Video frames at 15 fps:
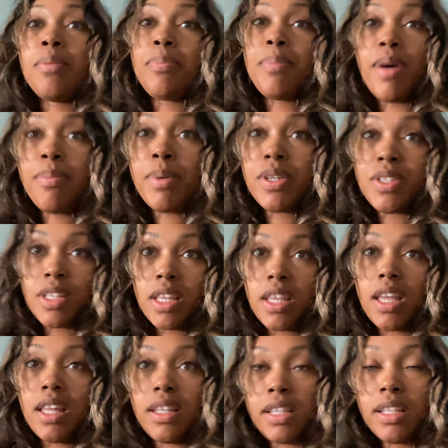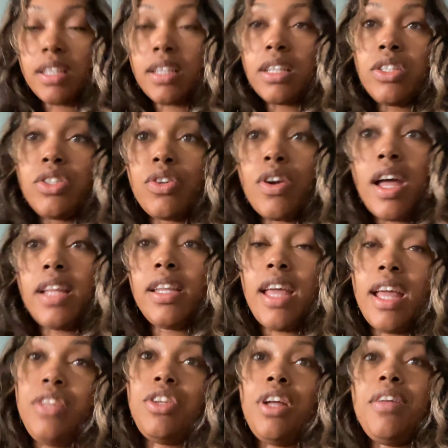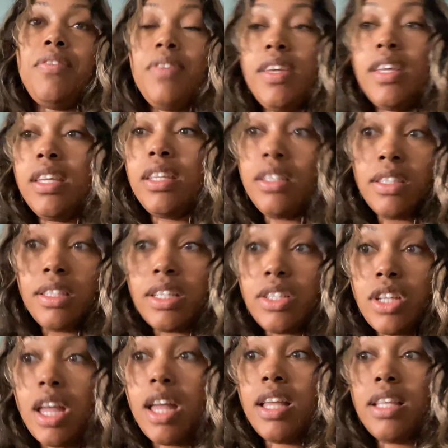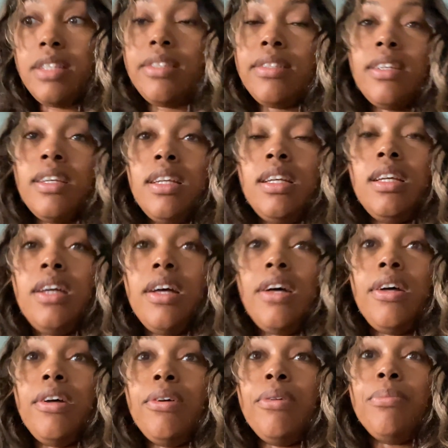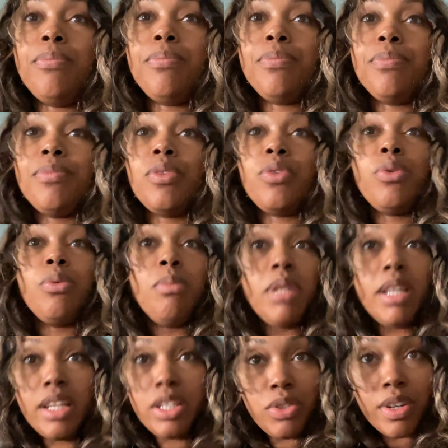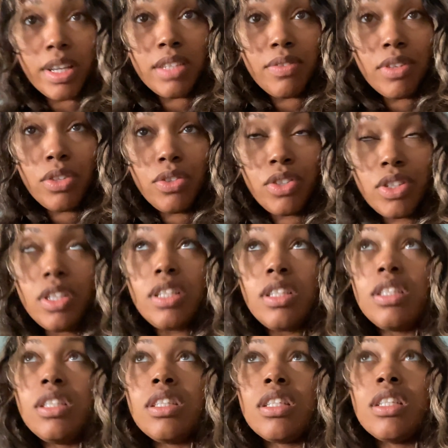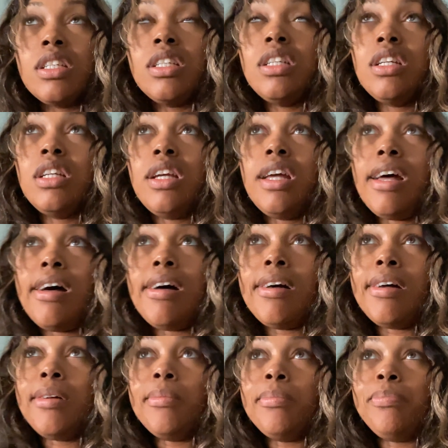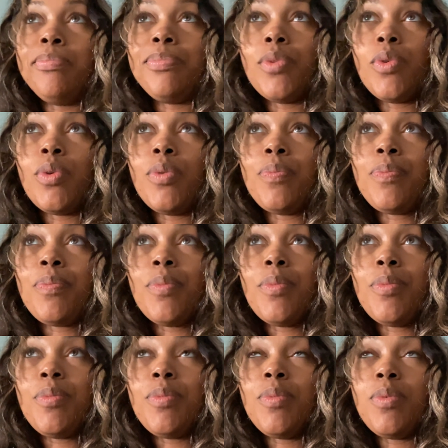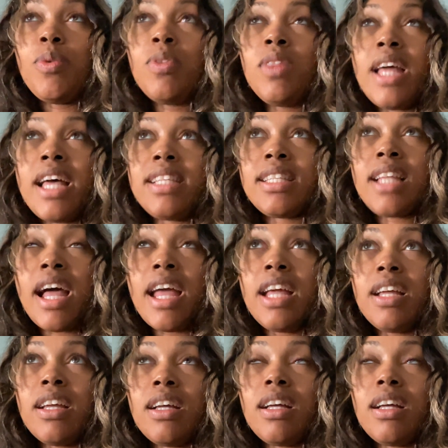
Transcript: a person can contract HIV, such as through blood transfusions. Um, that's like